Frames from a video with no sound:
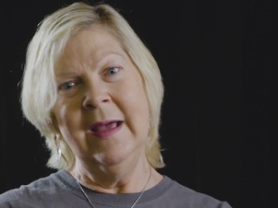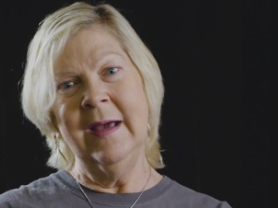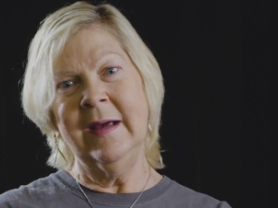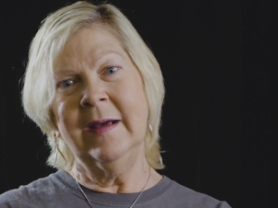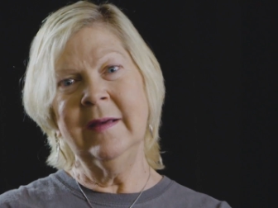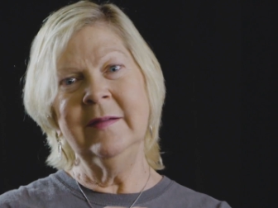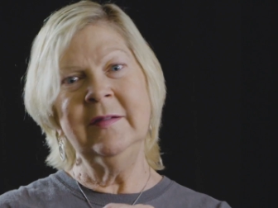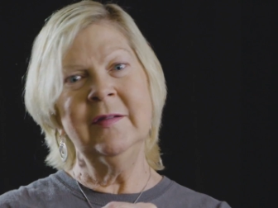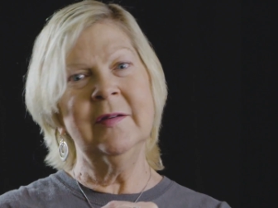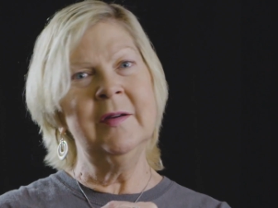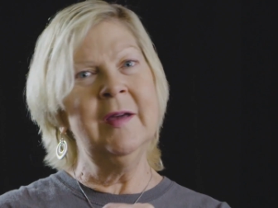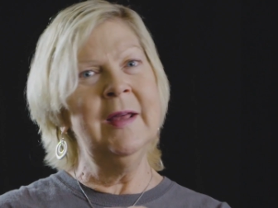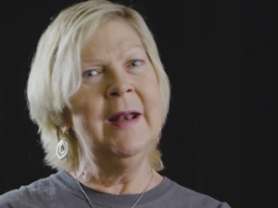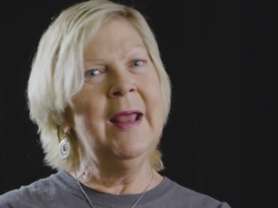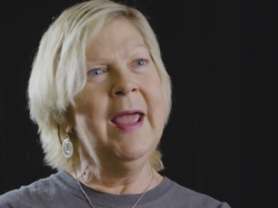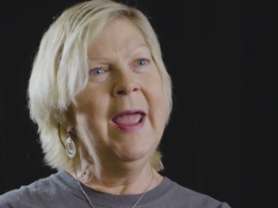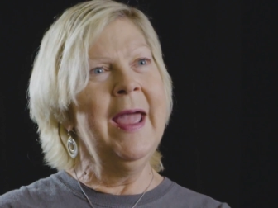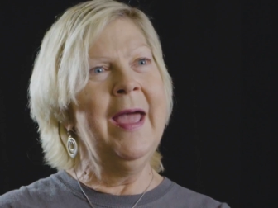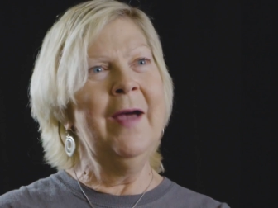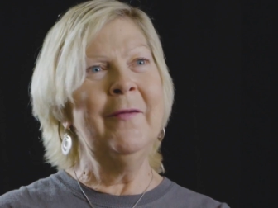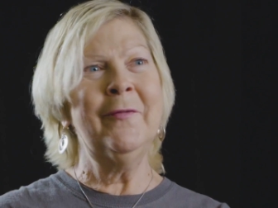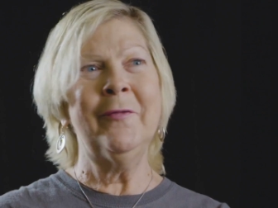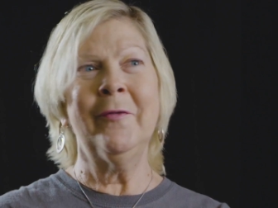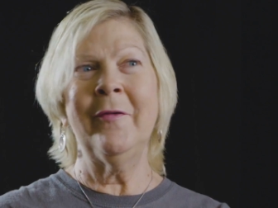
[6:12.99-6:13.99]
Because you're going to
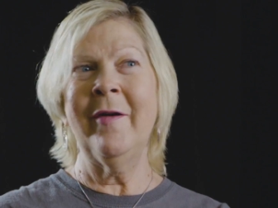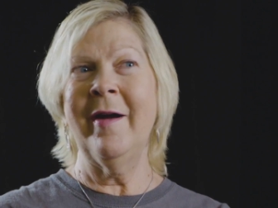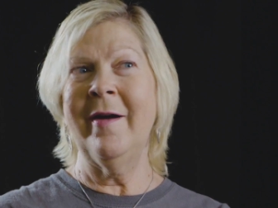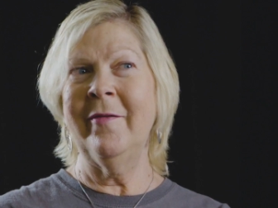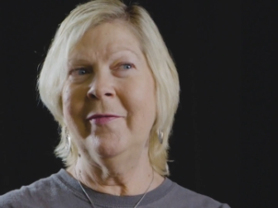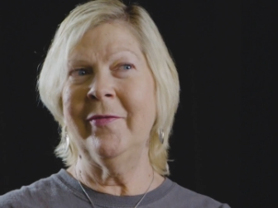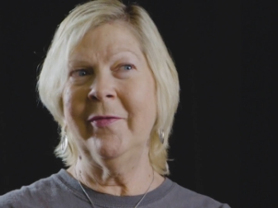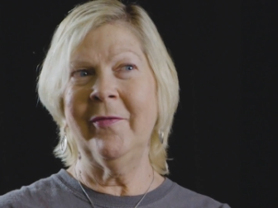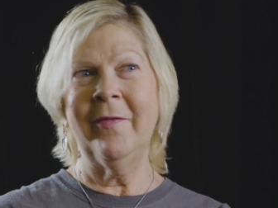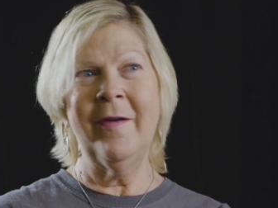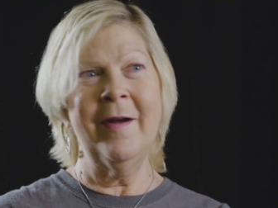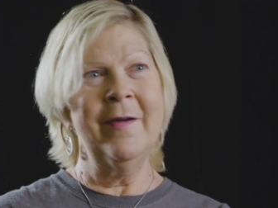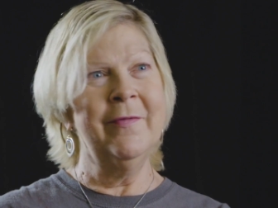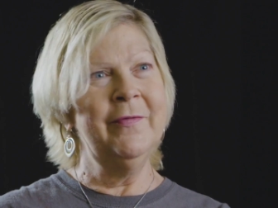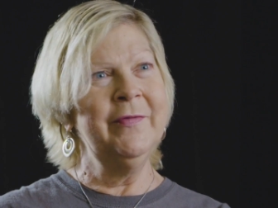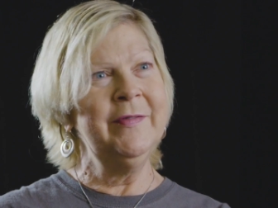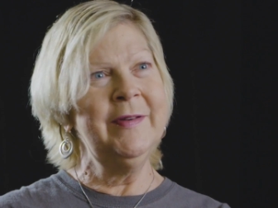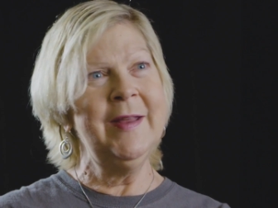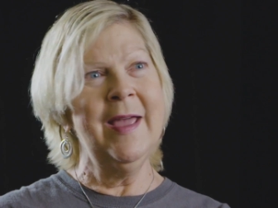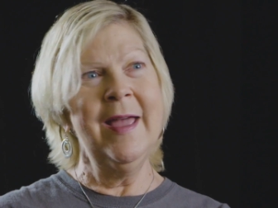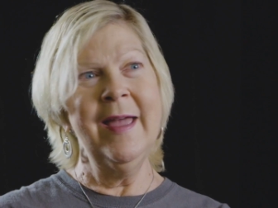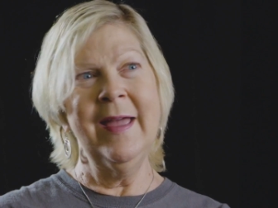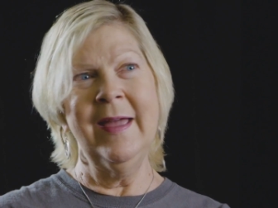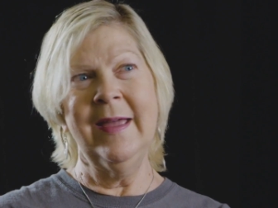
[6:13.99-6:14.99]
have rough
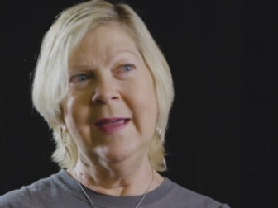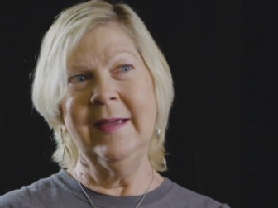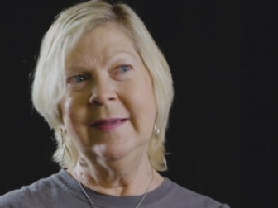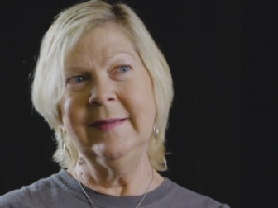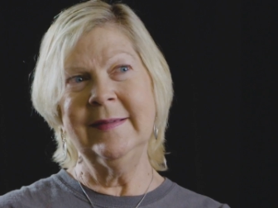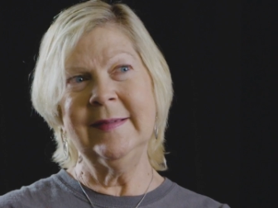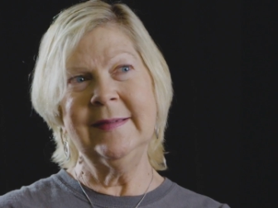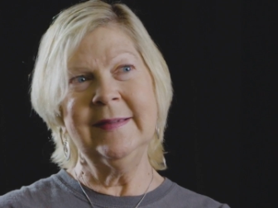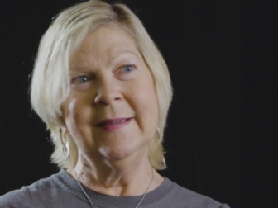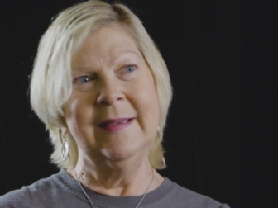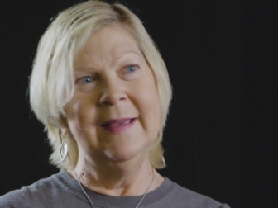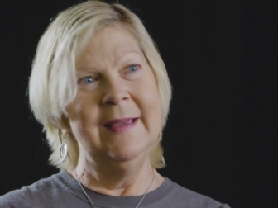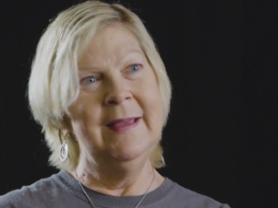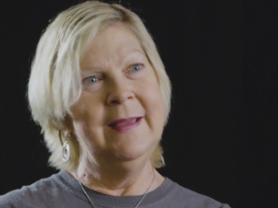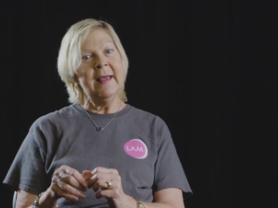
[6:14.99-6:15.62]
days.